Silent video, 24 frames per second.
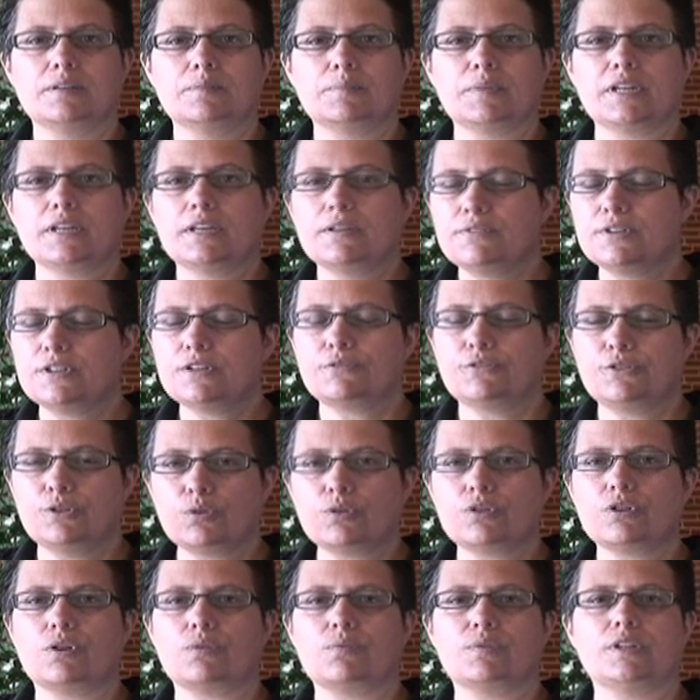But even if
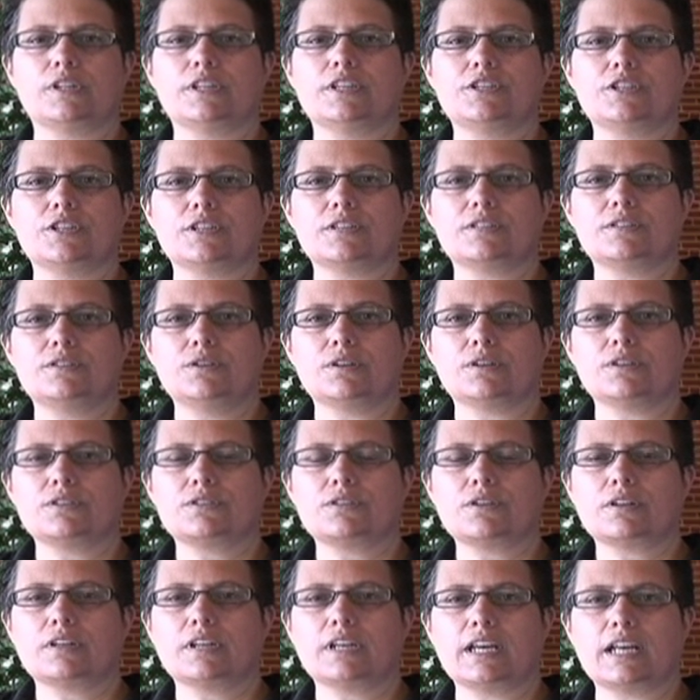you're not religious, you can
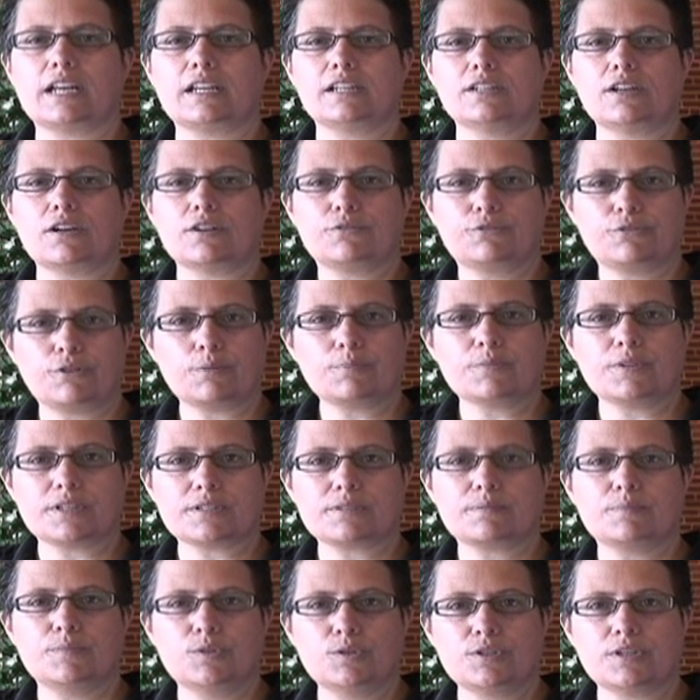certainly get a lot from
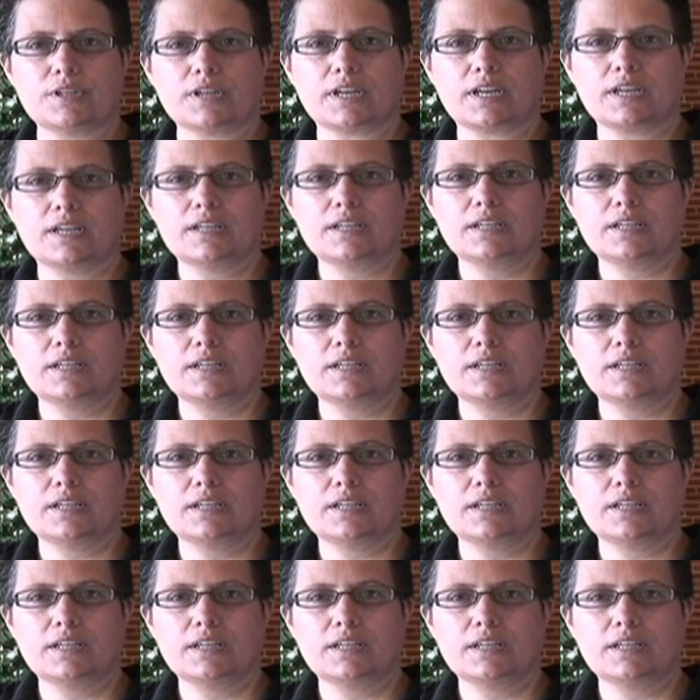this music